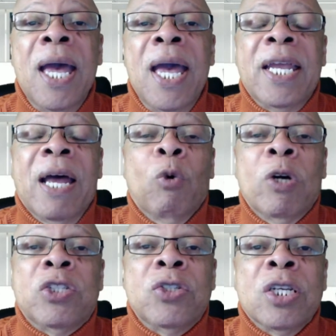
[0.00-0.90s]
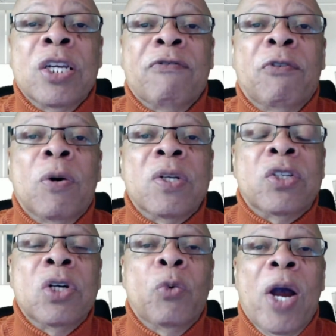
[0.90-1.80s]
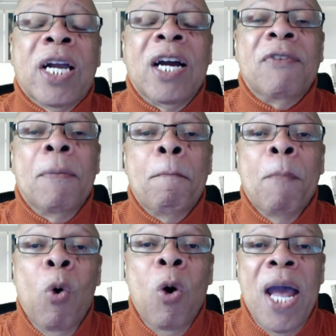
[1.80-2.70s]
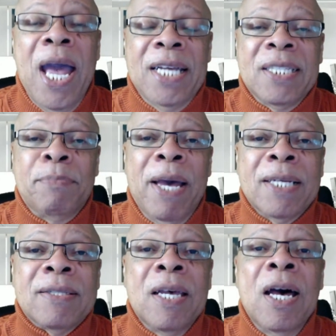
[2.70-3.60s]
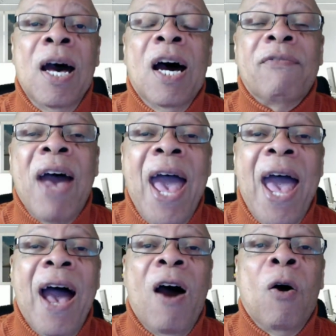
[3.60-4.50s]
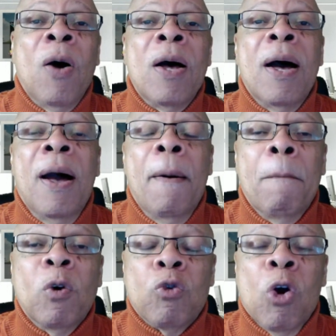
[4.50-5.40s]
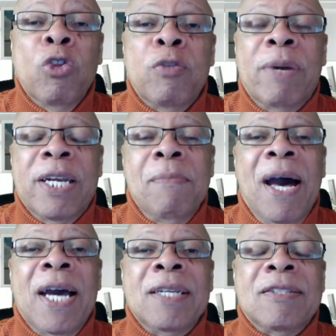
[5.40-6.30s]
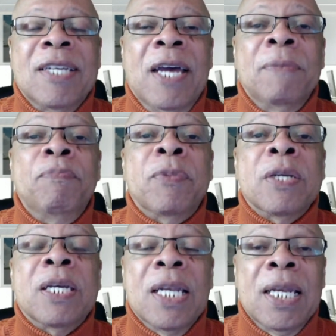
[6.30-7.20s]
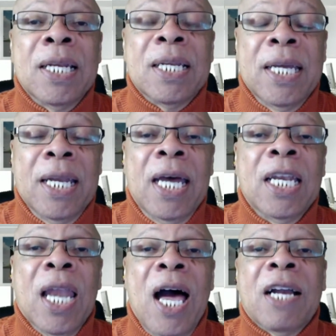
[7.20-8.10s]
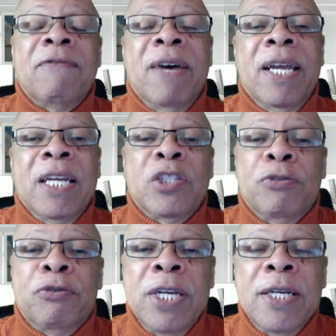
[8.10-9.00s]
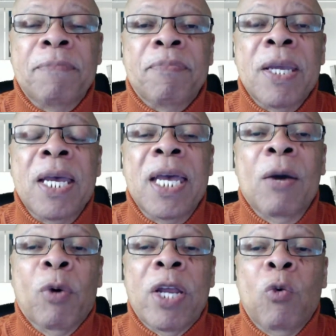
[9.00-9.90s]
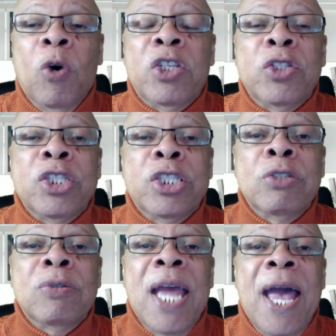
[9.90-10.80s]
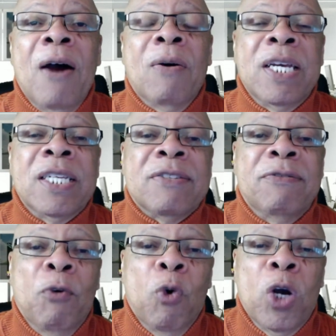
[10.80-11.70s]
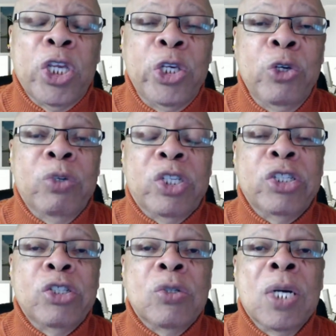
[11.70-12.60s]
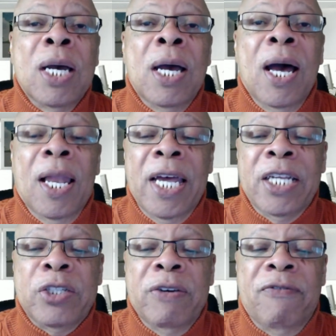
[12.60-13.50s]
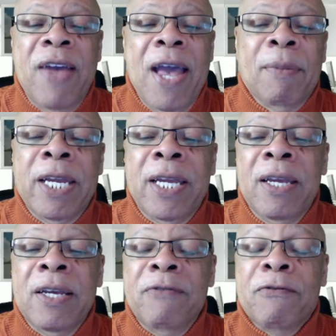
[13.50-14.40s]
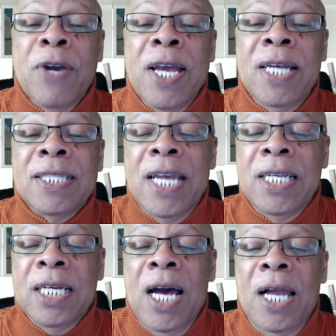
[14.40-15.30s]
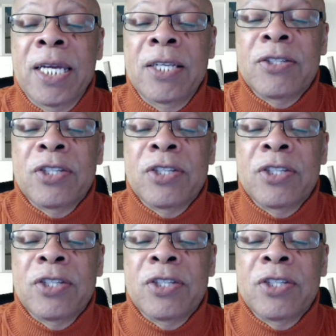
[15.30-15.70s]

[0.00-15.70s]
And I want you to look forward to it where I cover more aspects of how growth money mindset can unlock financial freedom. And what I want you to do now is for you to let your family, friends, and your colleagues